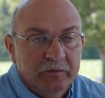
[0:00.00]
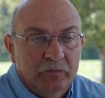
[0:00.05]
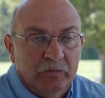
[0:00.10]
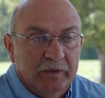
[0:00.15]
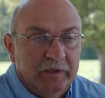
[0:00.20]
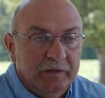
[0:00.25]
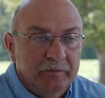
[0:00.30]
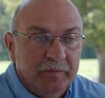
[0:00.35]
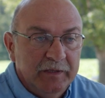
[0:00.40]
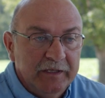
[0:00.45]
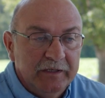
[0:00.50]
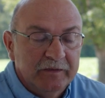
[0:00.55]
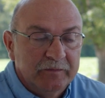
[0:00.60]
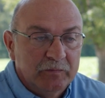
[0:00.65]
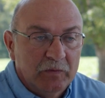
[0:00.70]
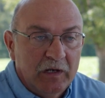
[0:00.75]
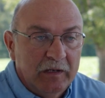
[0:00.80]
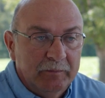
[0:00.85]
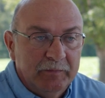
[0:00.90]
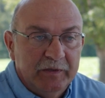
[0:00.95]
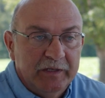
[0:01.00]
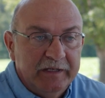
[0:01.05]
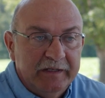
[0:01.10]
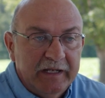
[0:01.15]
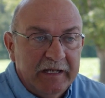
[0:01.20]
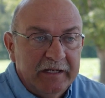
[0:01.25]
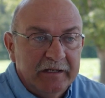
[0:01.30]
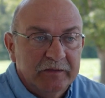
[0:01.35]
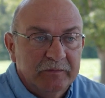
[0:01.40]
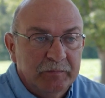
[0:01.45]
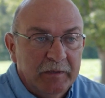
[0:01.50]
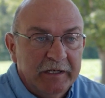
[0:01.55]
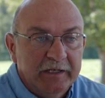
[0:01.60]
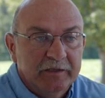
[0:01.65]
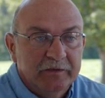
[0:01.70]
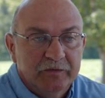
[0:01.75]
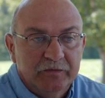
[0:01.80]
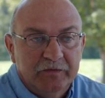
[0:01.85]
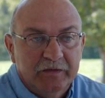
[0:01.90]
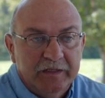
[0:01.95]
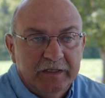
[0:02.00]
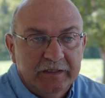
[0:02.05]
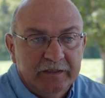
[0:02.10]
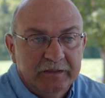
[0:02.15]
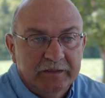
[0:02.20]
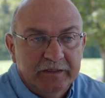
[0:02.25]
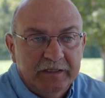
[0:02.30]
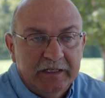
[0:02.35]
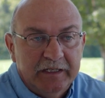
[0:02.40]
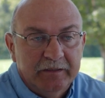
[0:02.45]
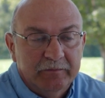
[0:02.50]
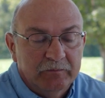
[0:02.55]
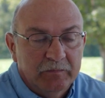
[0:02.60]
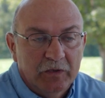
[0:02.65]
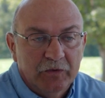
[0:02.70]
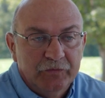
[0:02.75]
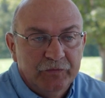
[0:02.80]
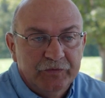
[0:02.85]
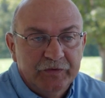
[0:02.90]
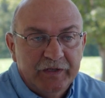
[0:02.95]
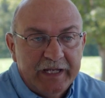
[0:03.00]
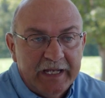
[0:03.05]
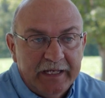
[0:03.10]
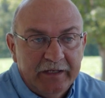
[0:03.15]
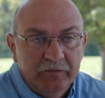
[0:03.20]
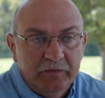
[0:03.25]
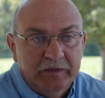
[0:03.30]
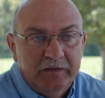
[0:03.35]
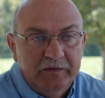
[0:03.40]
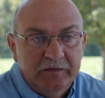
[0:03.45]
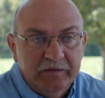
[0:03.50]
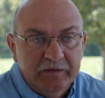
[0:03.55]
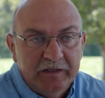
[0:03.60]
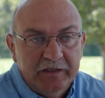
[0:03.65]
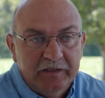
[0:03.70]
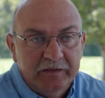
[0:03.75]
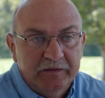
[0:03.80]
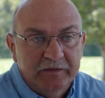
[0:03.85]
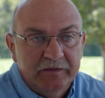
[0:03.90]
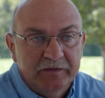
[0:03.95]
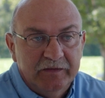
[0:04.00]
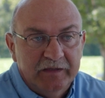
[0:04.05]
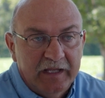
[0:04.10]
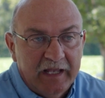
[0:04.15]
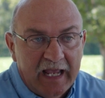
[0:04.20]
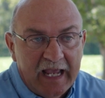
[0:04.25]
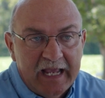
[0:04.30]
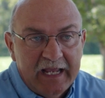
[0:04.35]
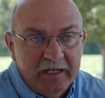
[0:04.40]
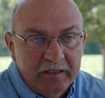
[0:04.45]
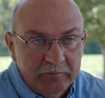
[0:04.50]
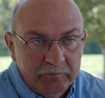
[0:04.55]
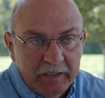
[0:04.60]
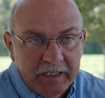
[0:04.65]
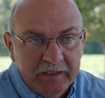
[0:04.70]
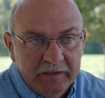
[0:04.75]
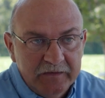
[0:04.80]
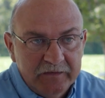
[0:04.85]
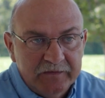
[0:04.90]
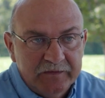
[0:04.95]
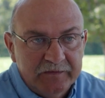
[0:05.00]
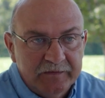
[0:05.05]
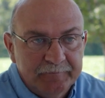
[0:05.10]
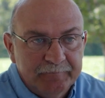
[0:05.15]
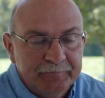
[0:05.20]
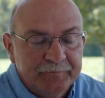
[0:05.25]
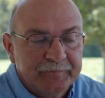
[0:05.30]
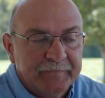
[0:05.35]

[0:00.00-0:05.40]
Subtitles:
one of the biggest property taxpayers in most counties is the ag base.